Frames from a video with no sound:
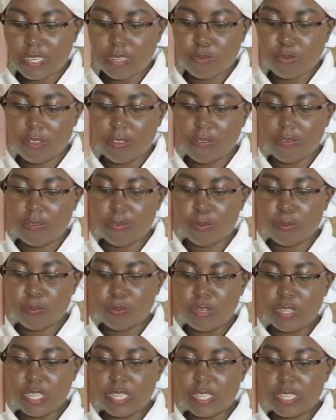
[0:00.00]
We've
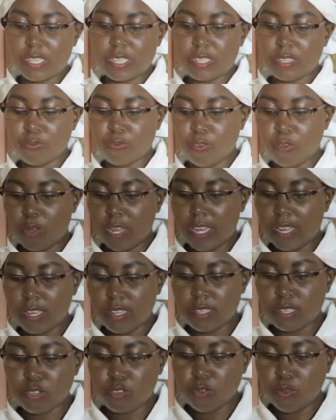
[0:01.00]
put it for at
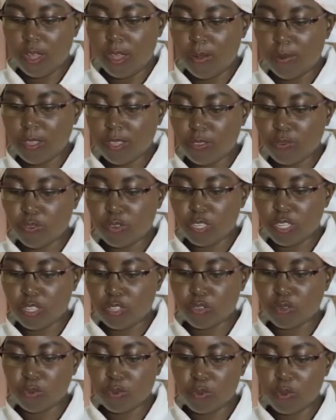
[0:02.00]
least 2 hours for it
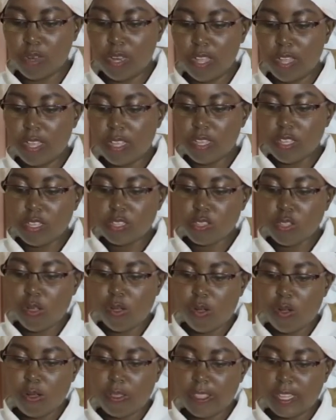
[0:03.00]
to cool.
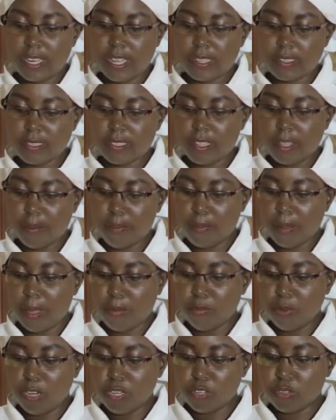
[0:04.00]
So the next step,
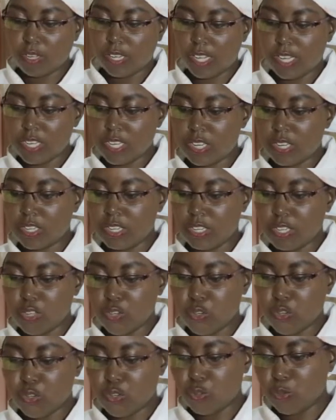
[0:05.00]
I'm going to cut it
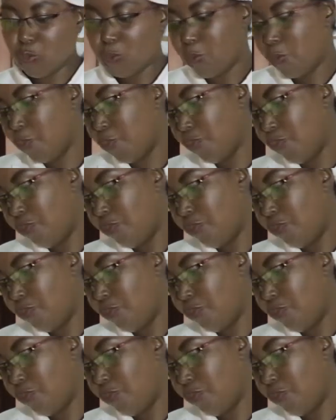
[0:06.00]
into 2.